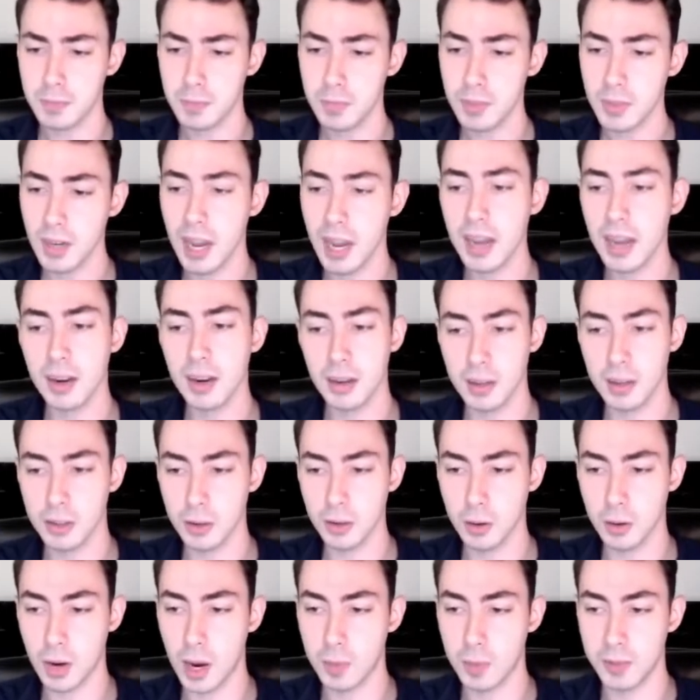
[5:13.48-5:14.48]
And,
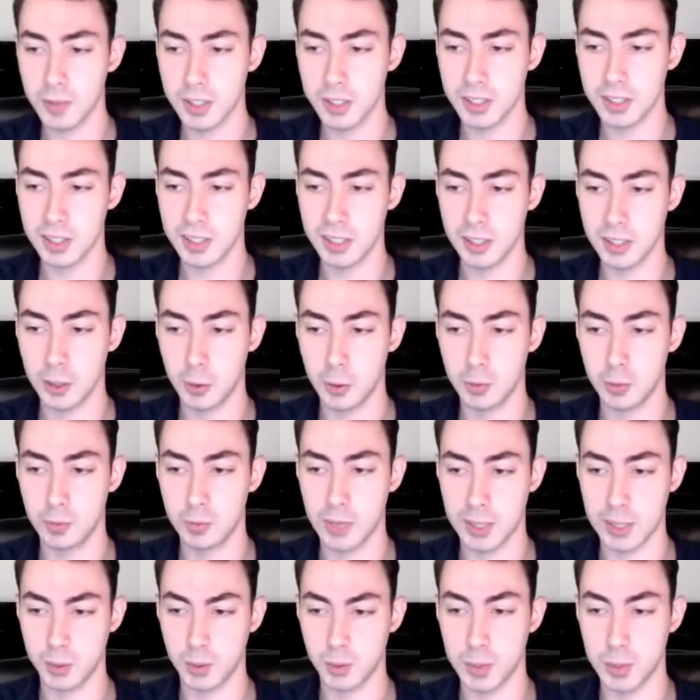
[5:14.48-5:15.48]
obviously,
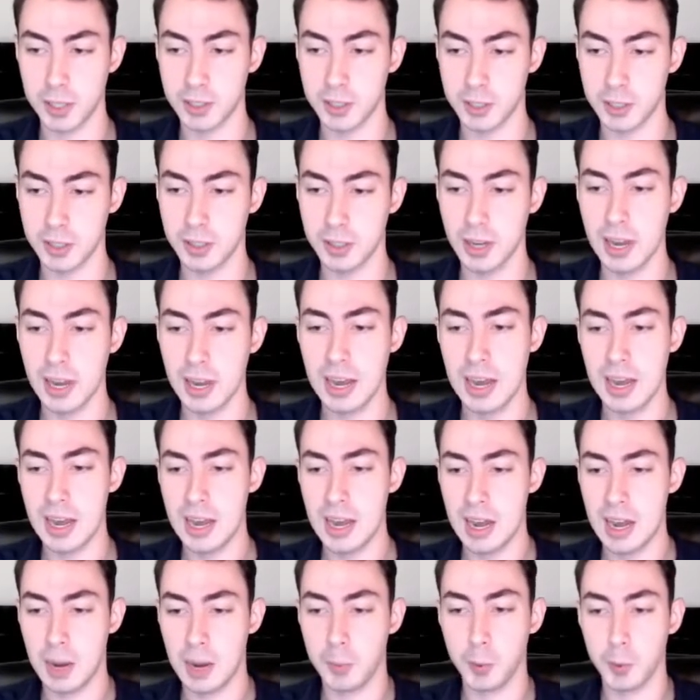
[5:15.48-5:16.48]
as we mentioned,
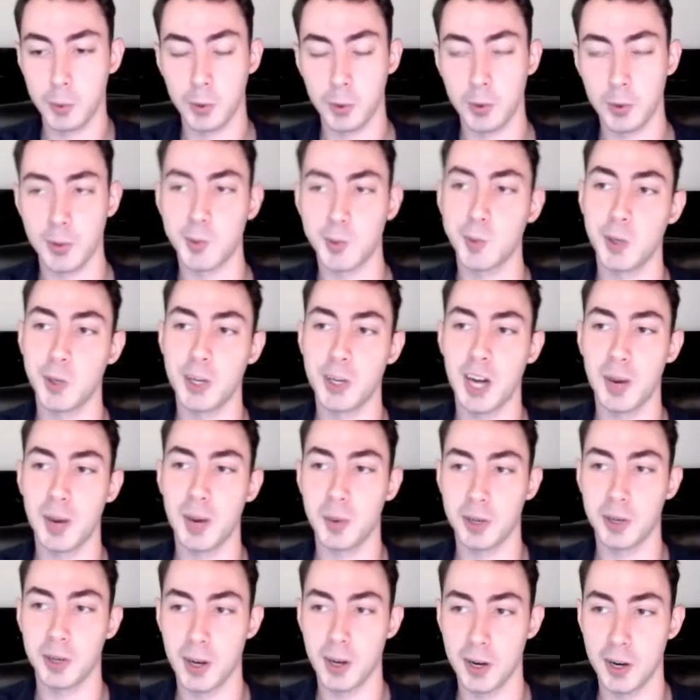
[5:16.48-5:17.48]
Bluetooth is pretty
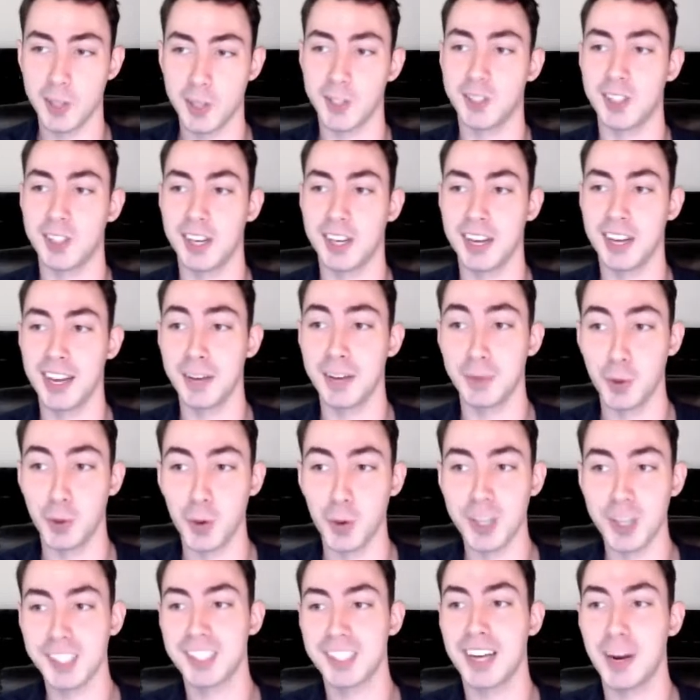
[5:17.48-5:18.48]
common in cars today. If it
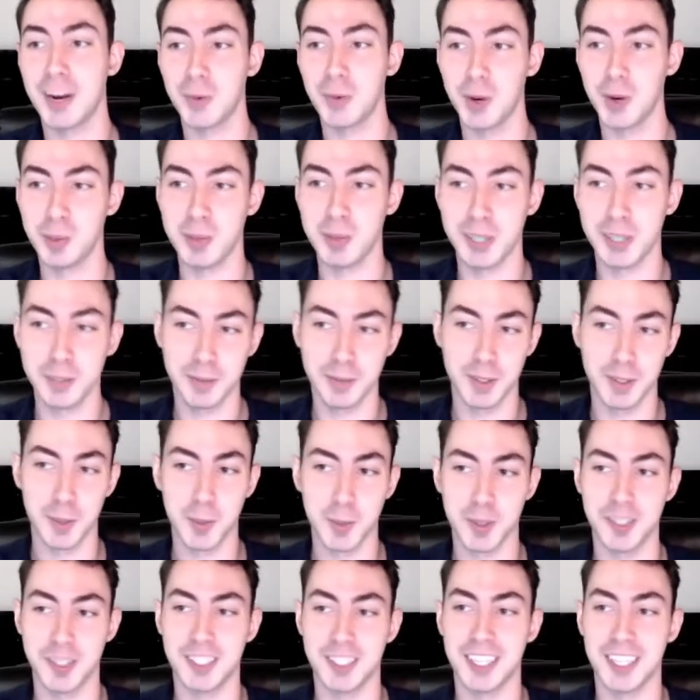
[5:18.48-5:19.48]
wasn't, I wouldn't be giving this
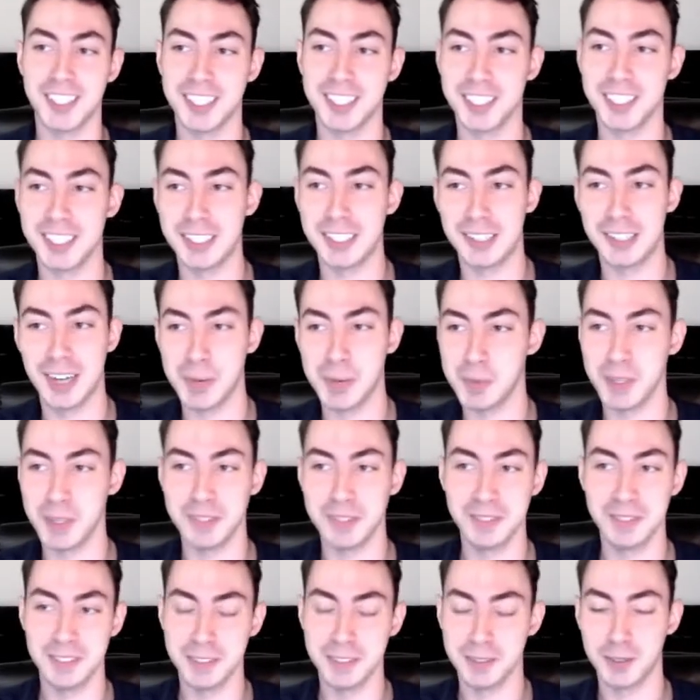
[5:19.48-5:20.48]
presentation here. I'd be
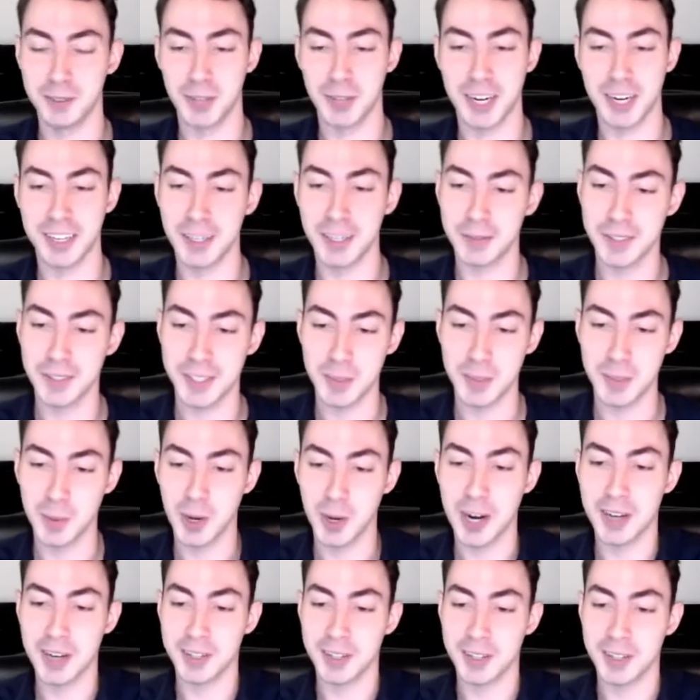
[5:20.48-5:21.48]
trying to give it
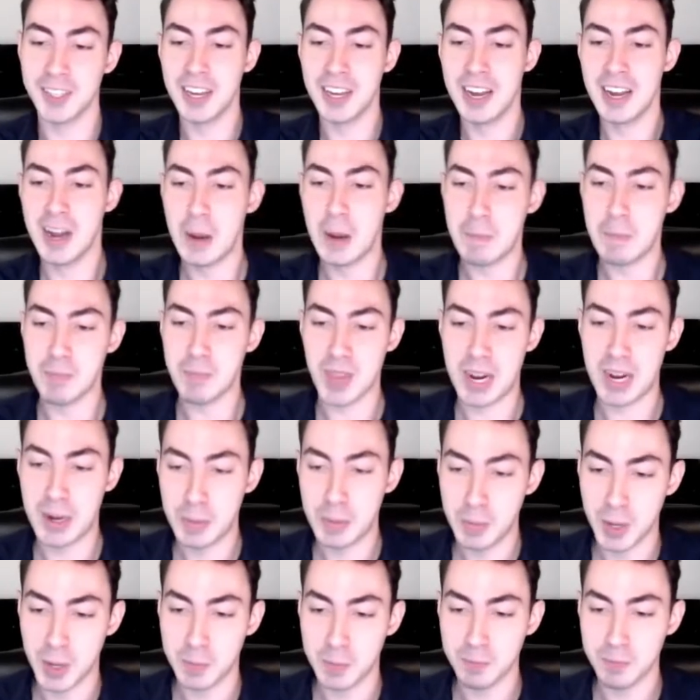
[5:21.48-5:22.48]
somewhere else.
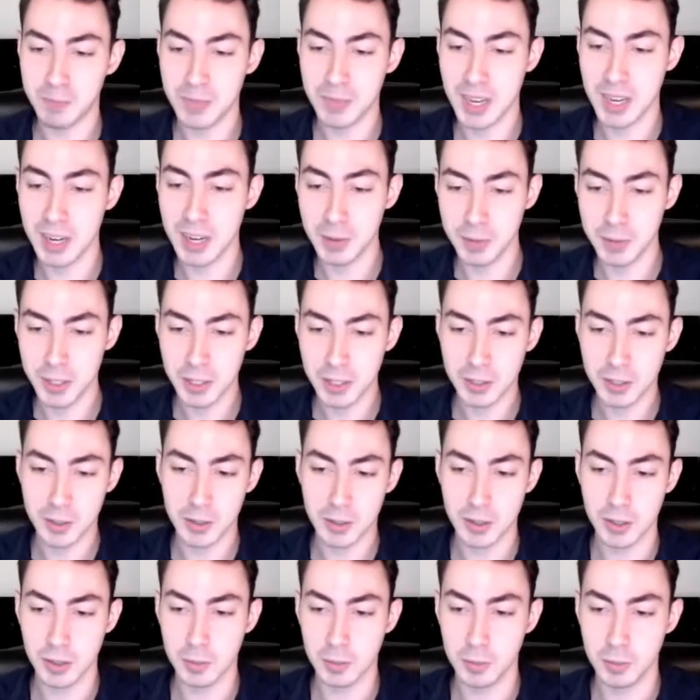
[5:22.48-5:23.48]
But in a
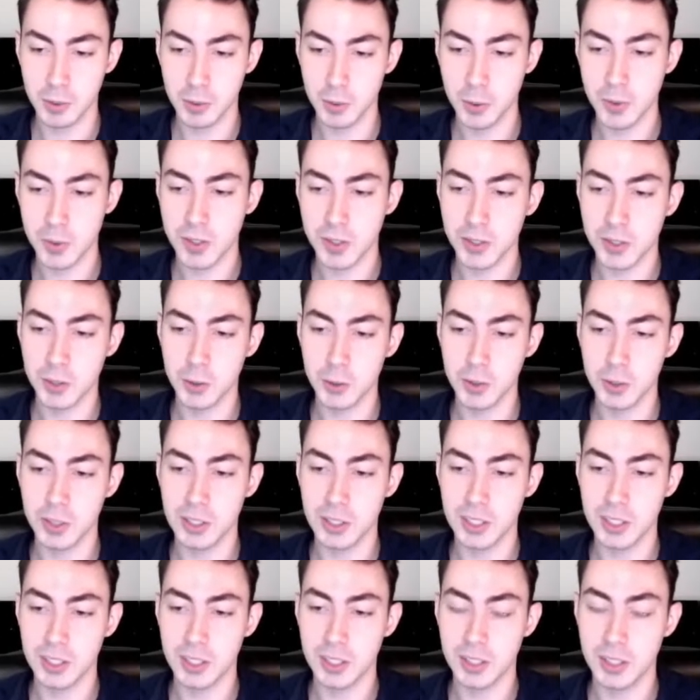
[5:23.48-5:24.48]
vehicle, Bluetooth is
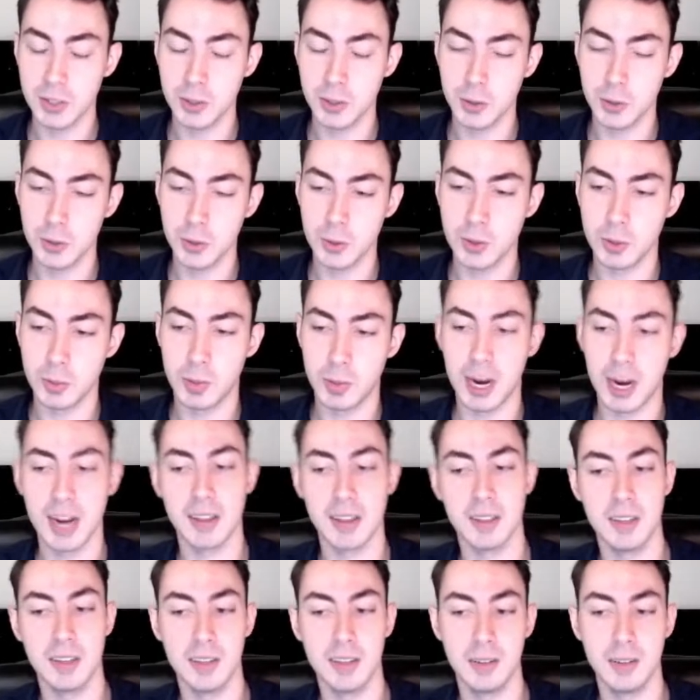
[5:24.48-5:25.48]
usually used by
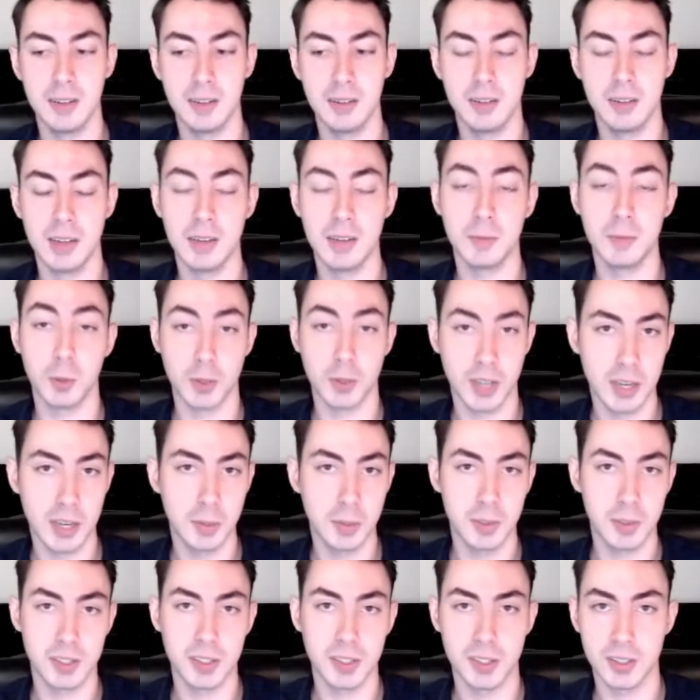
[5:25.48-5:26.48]
the
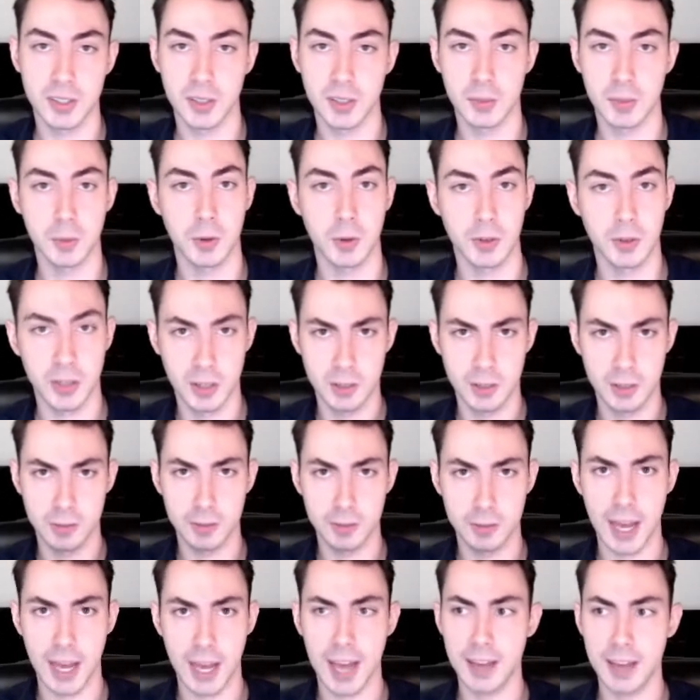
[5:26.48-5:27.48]
infotainment system or the
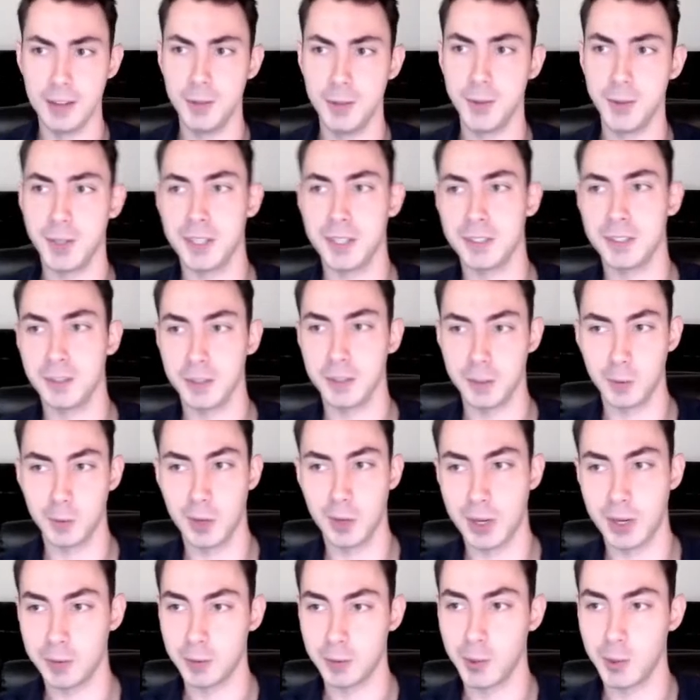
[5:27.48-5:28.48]
head unit or
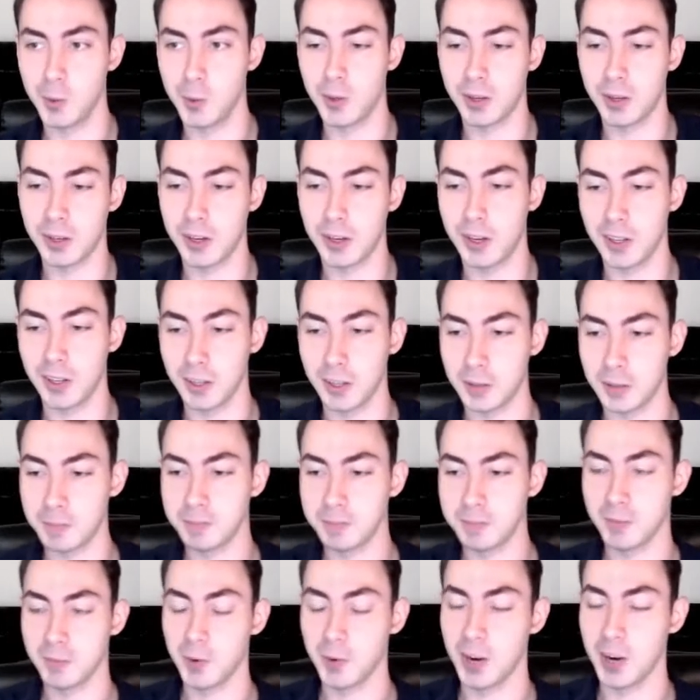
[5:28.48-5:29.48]
whatever you want to call it,
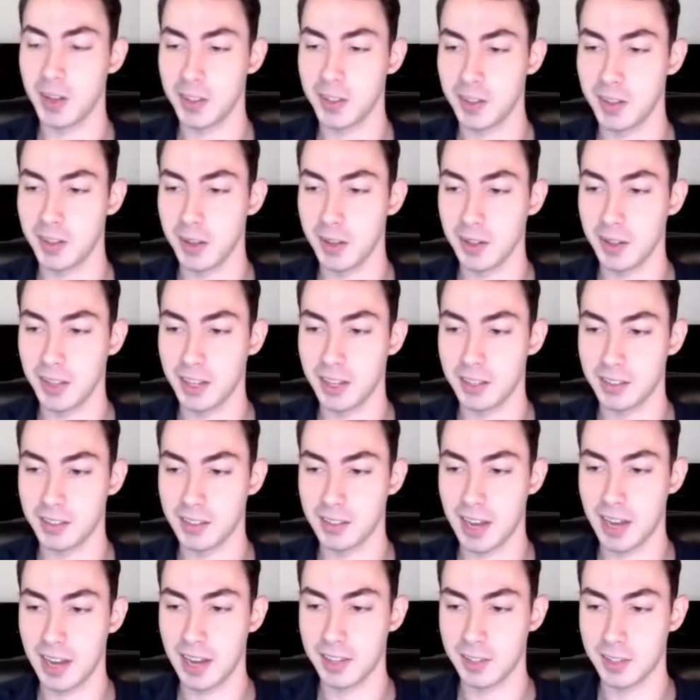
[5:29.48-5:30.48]
right? The thing that
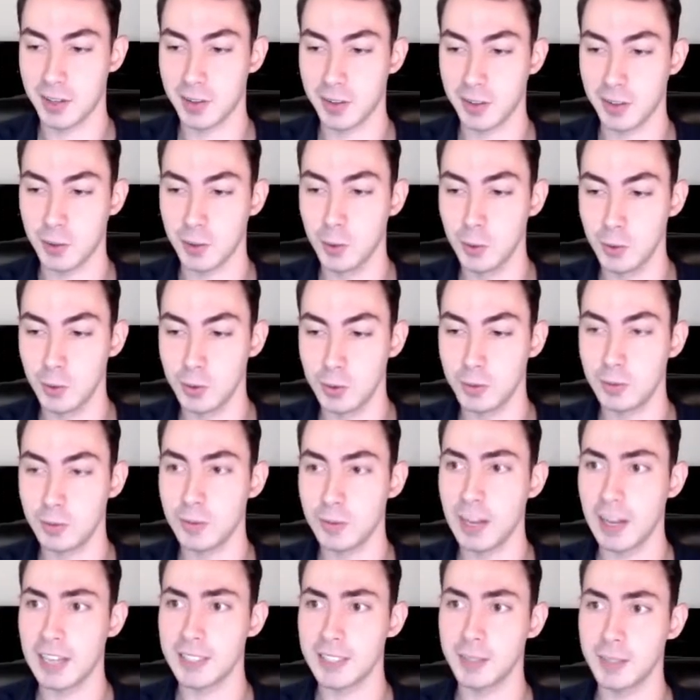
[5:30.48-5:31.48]
has all the cool
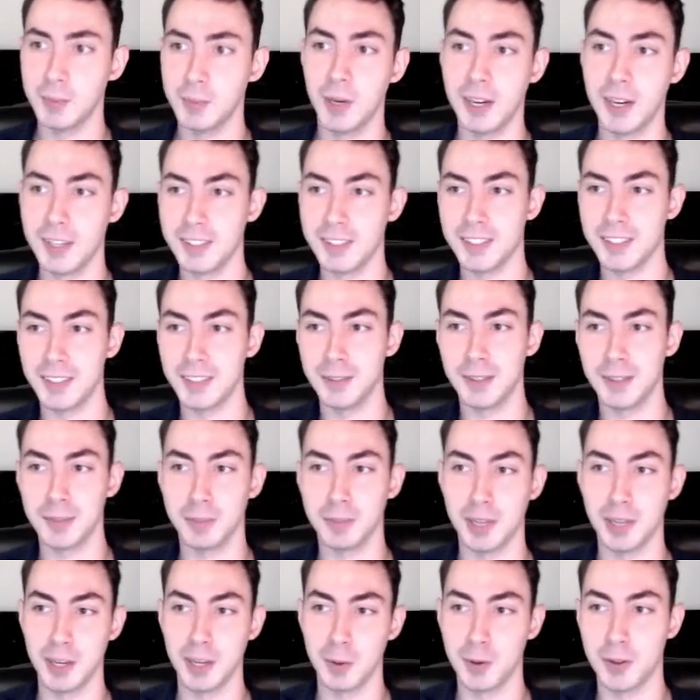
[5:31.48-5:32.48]
flashy buttons that you can
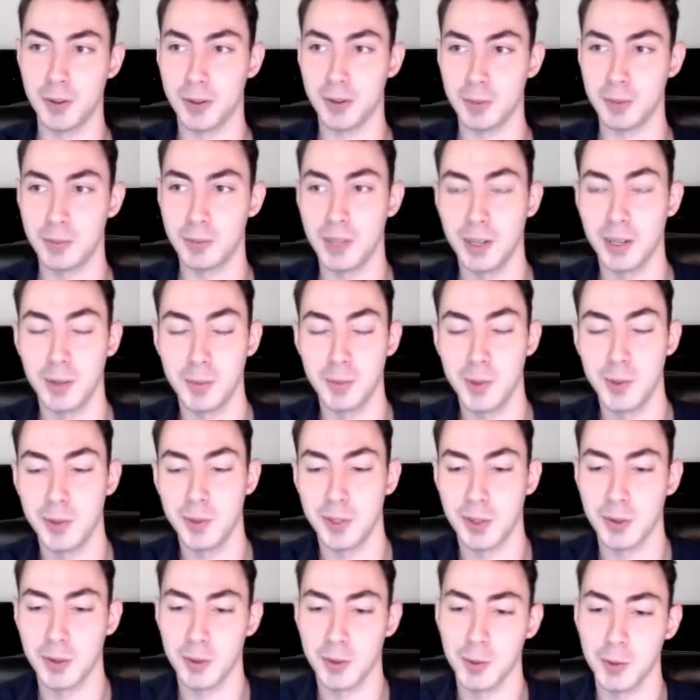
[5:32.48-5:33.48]
play with and play your
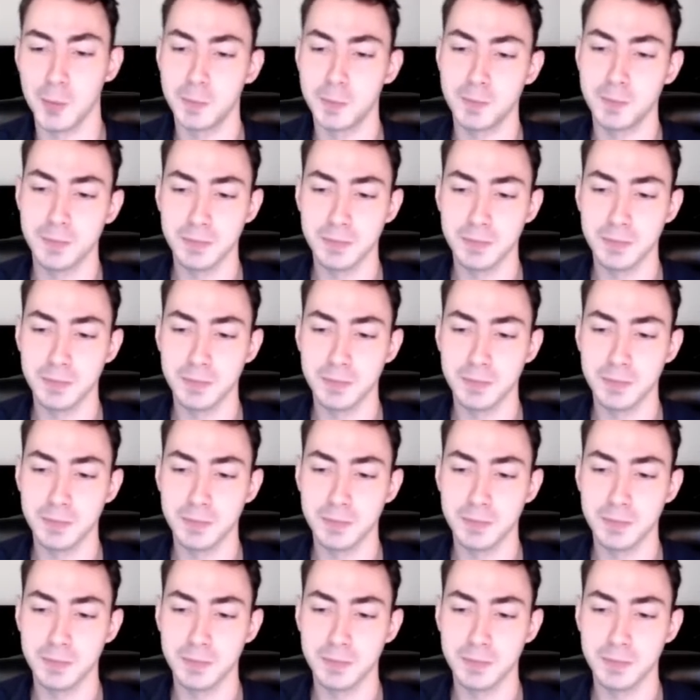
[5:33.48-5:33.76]
music through.